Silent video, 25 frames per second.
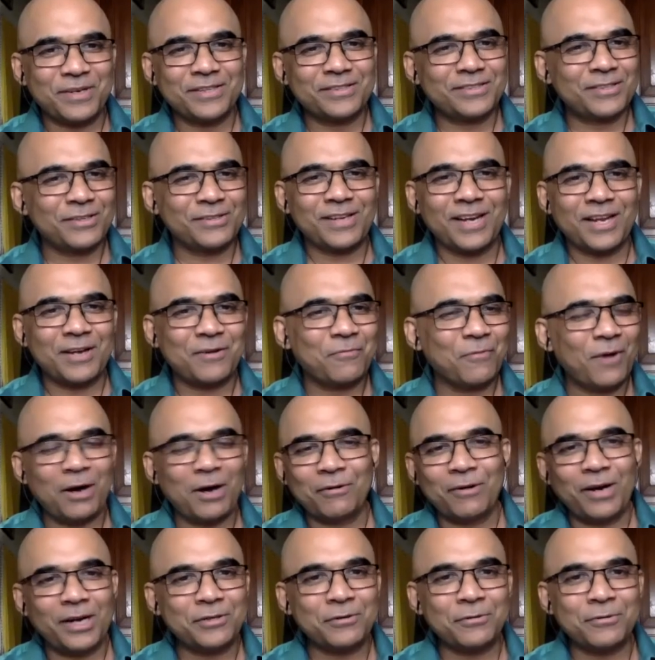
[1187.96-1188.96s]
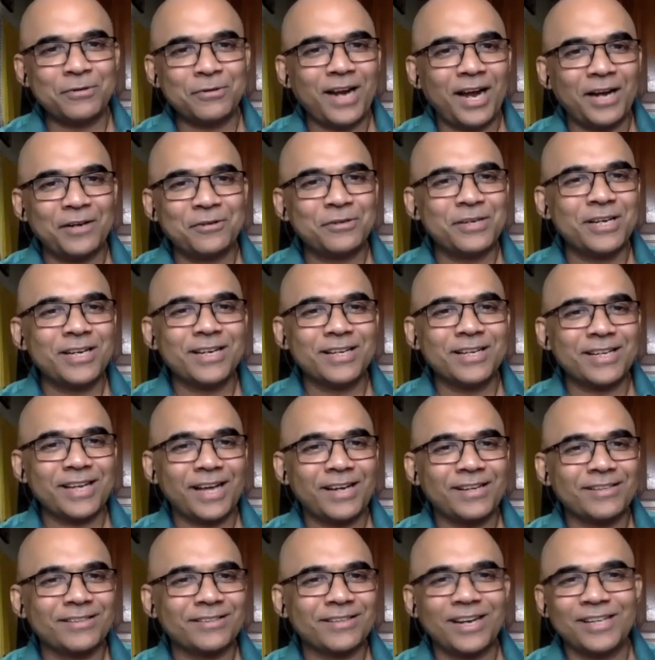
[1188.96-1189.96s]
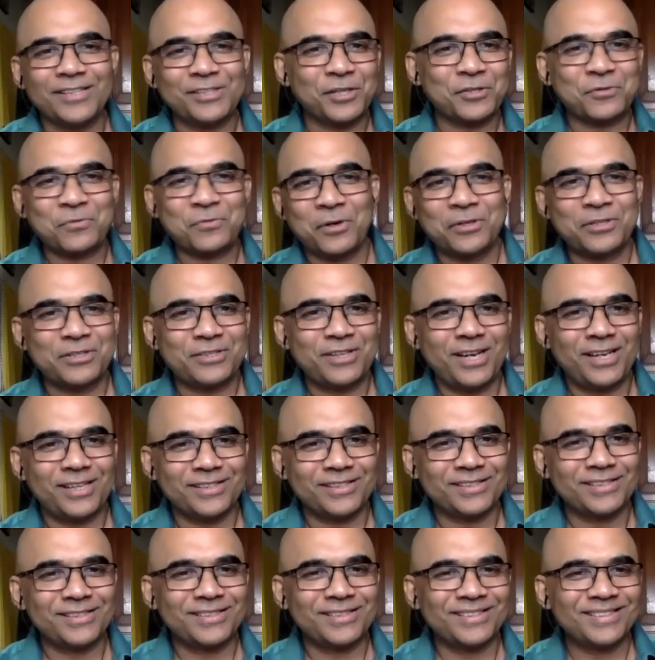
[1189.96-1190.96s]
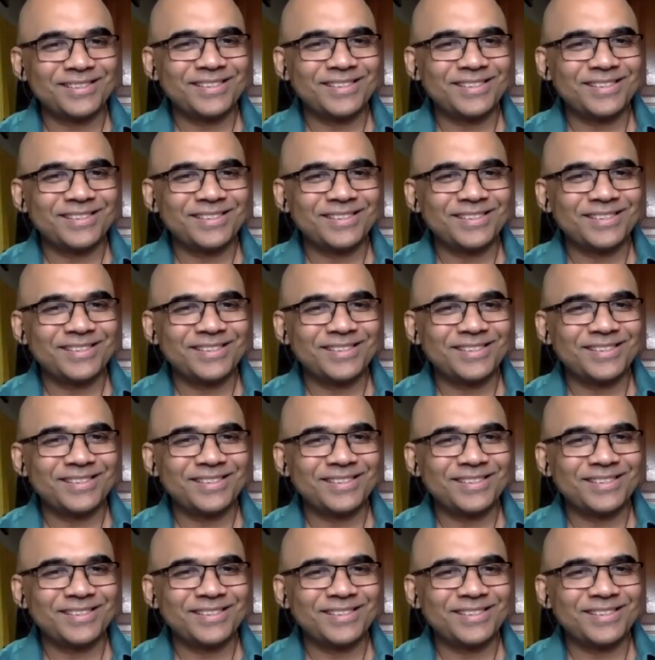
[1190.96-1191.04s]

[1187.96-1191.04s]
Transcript: It's just like, wow, I don't need a character. I just want to dance.